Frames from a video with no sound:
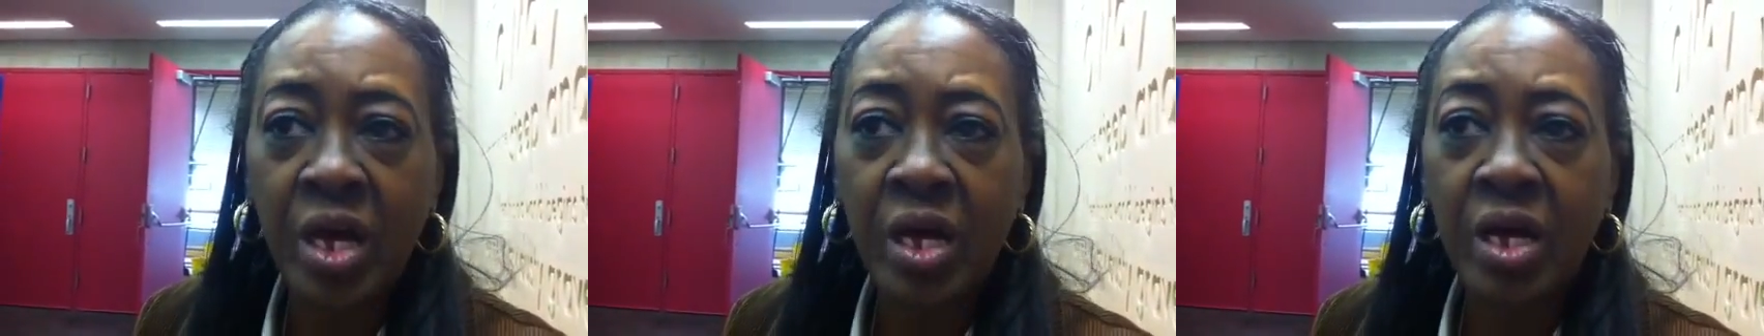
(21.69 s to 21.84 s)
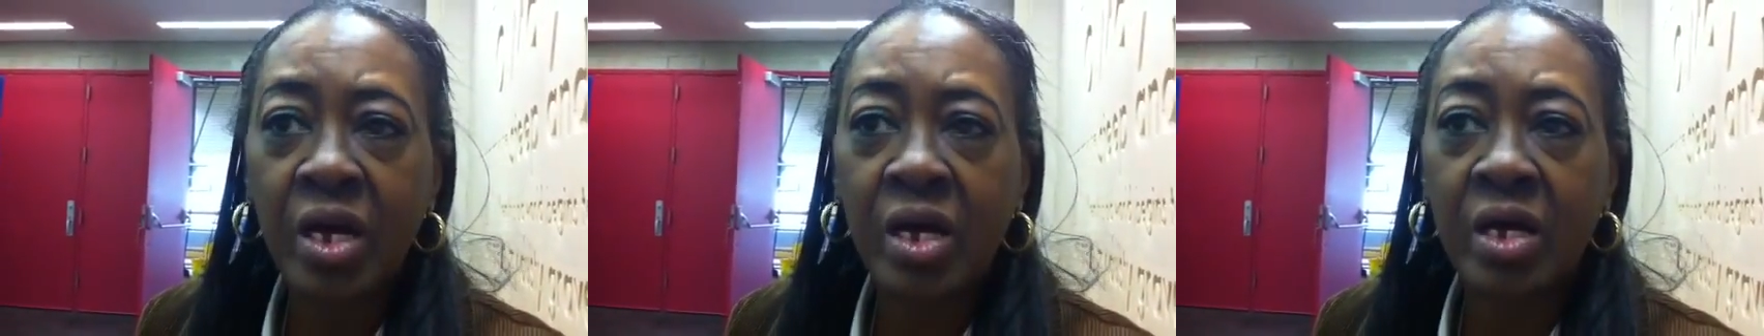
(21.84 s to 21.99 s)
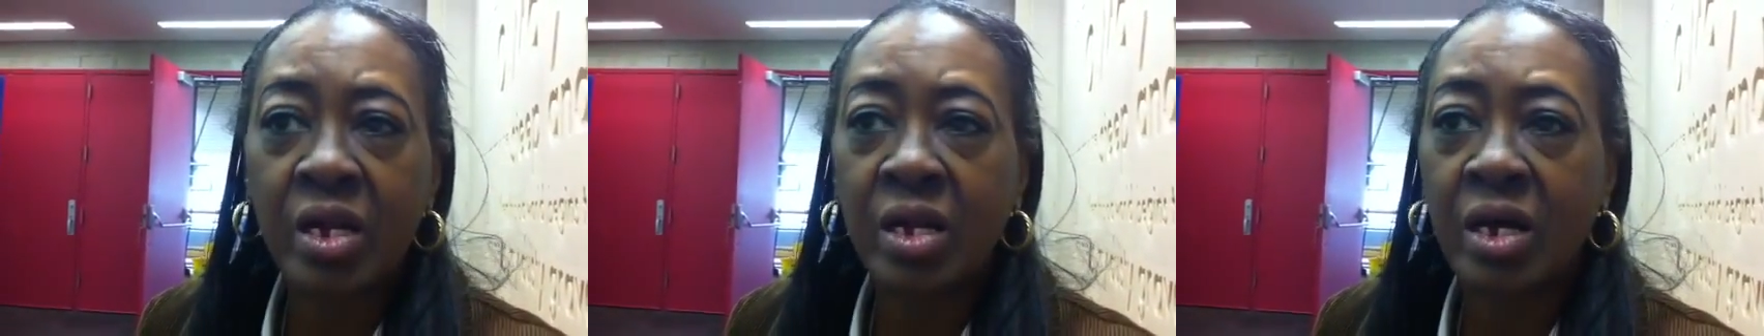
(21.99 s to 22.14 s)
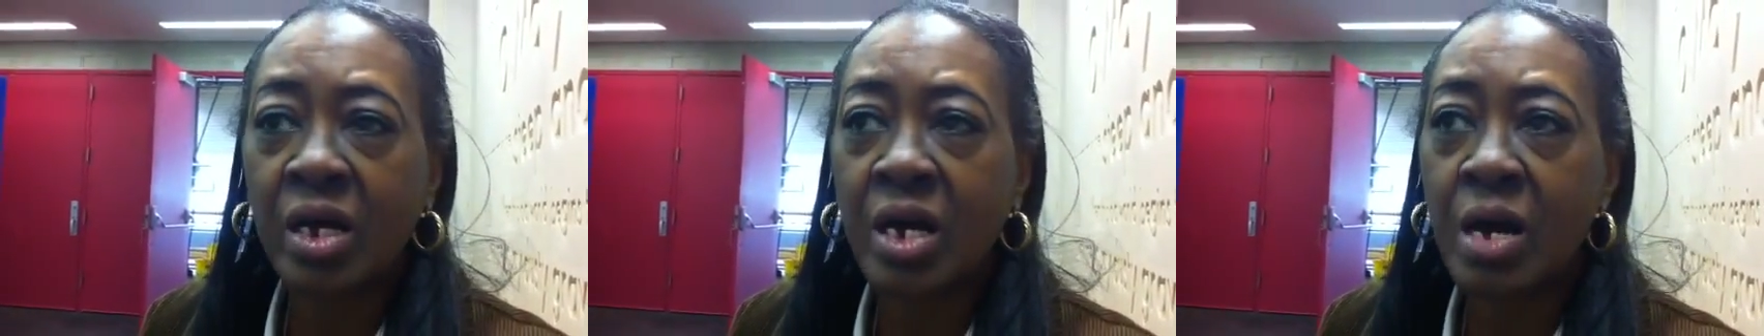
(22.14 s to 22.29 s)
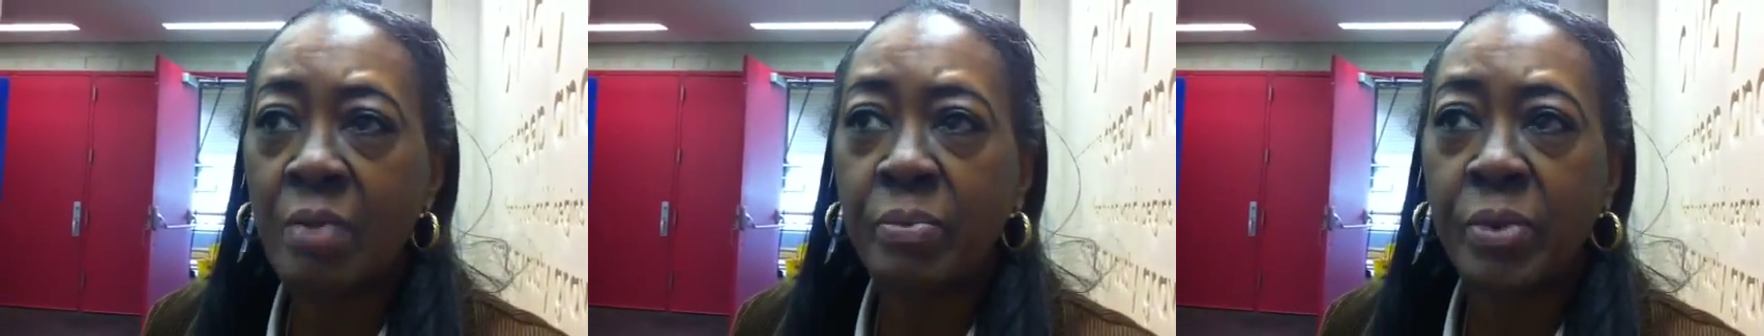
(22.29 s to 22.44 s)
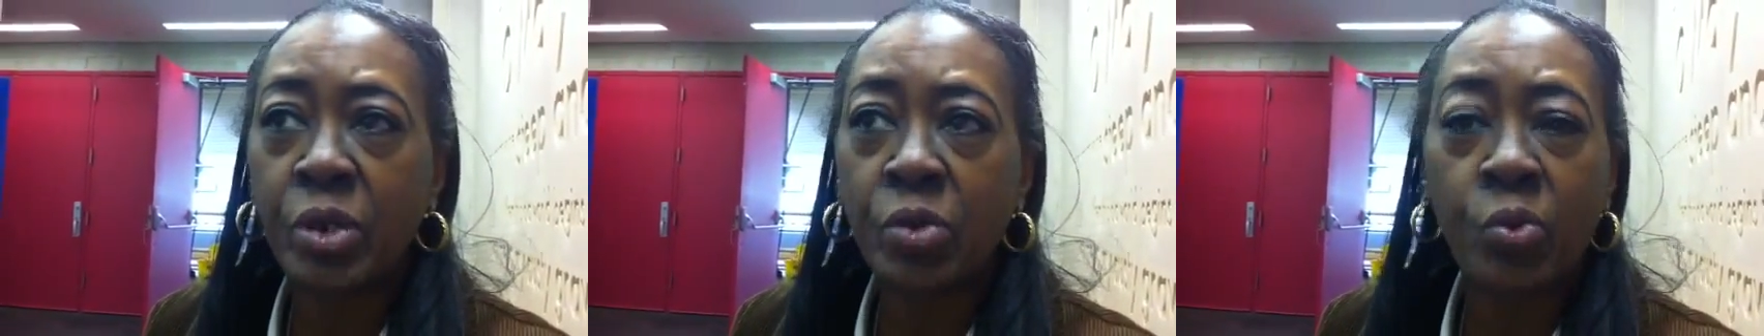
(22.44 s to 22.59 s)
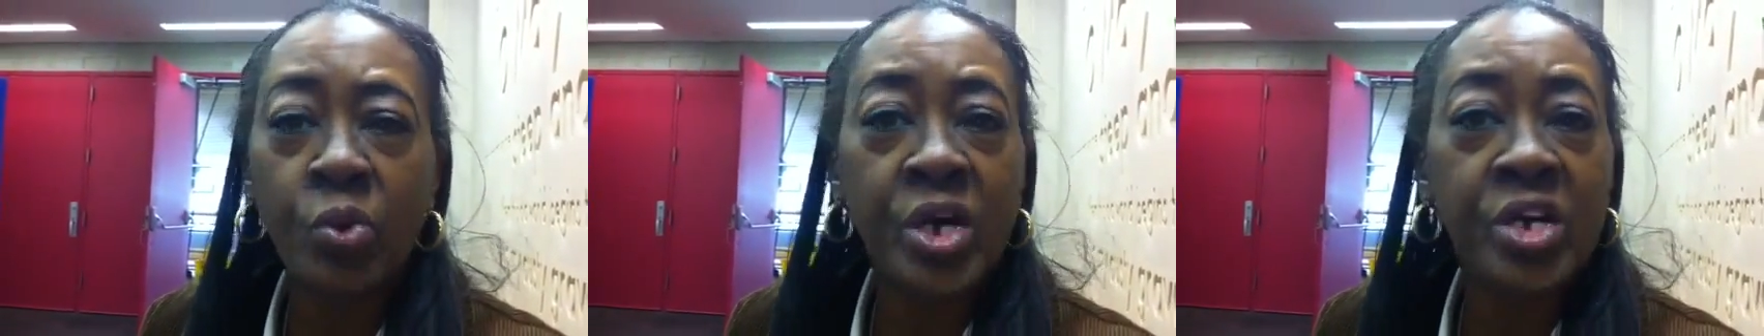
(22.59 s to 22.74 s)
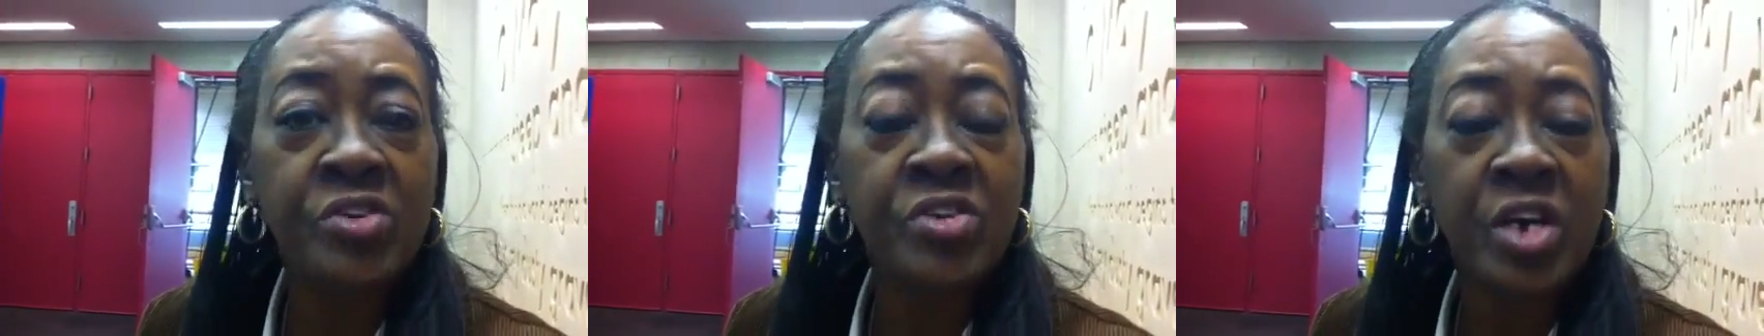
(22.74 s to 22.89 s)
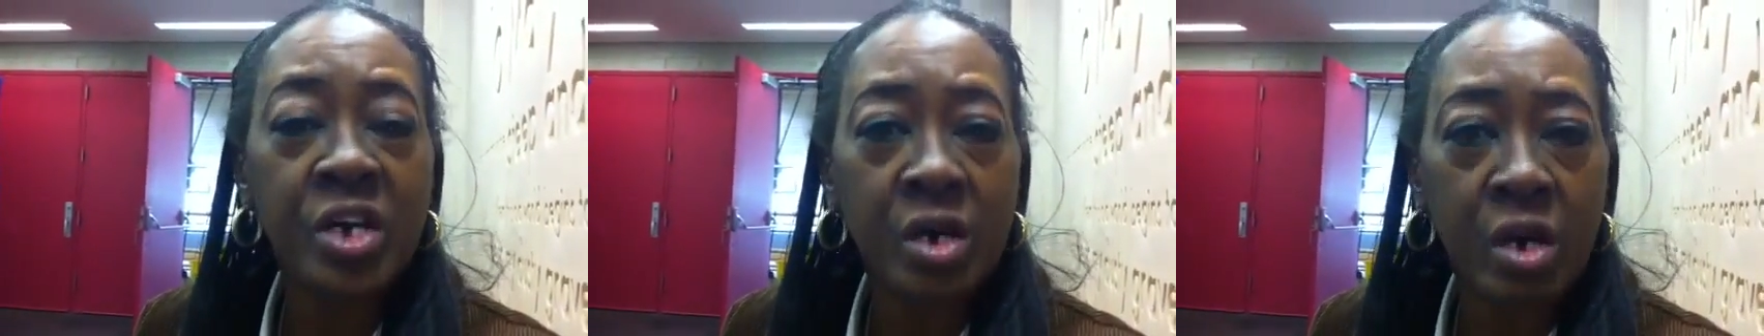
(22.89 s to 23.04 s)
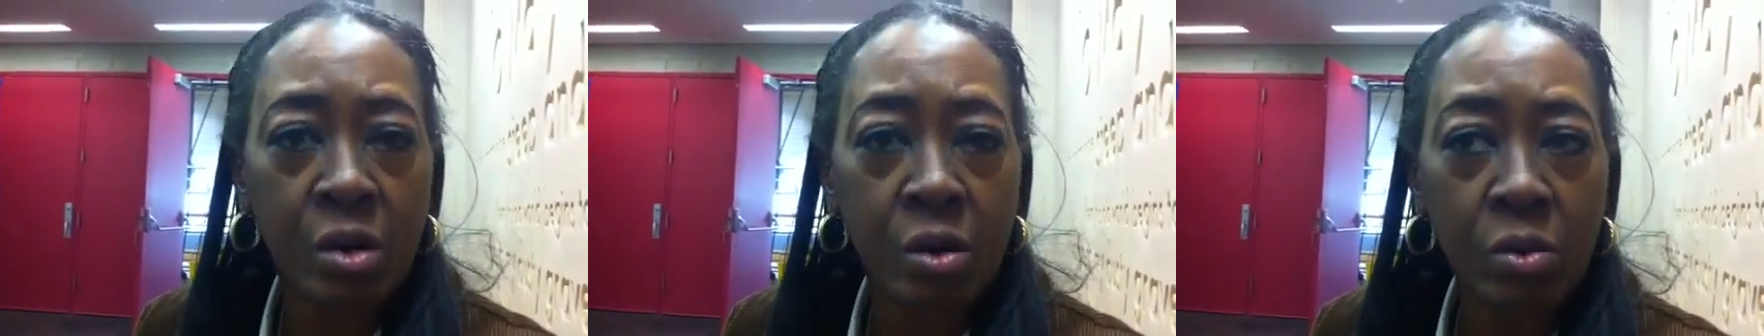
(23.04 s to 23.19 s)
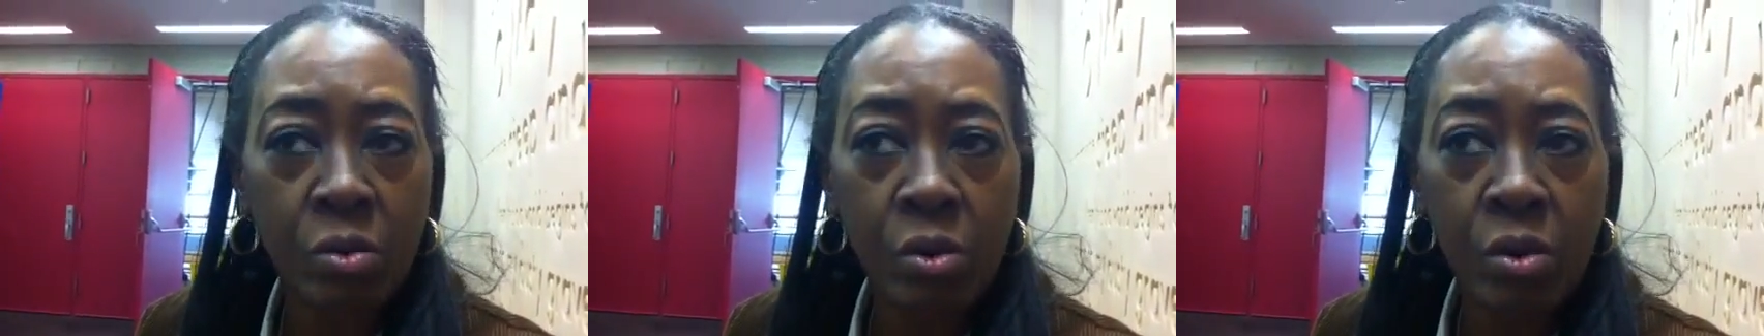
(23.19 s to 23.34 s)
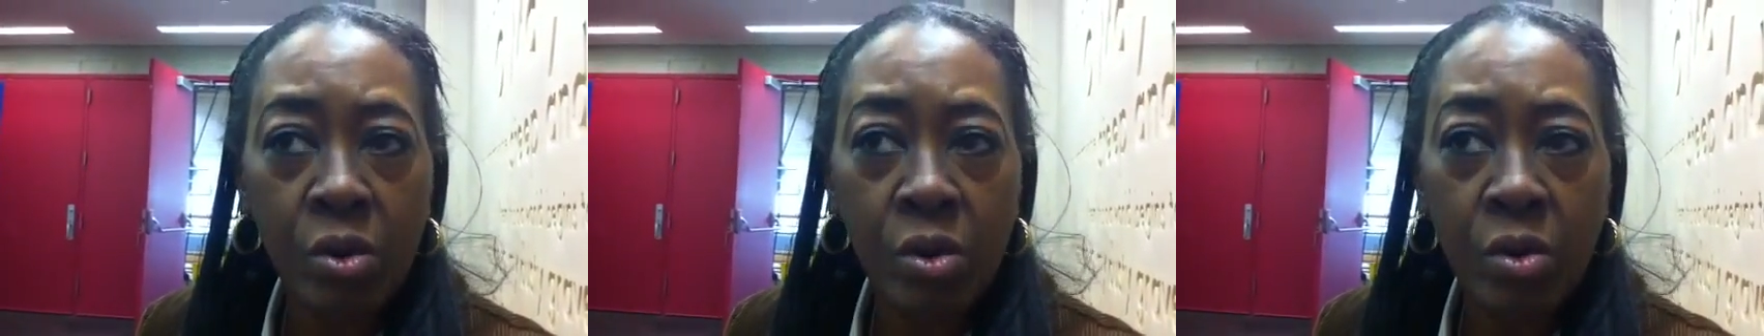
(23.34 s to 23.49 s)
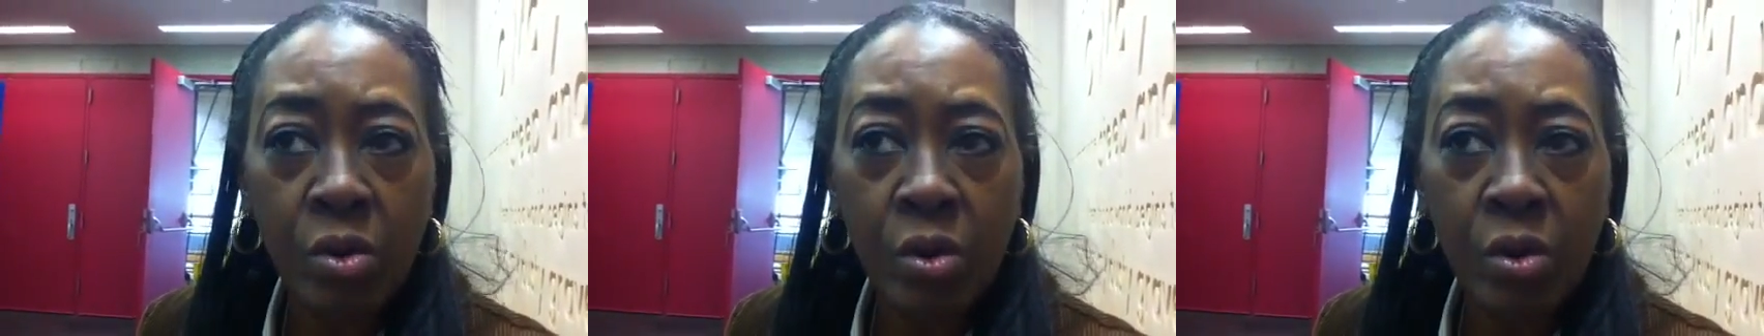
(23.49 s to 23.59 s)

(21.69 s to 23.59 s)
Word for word: And a couple of weeks ago,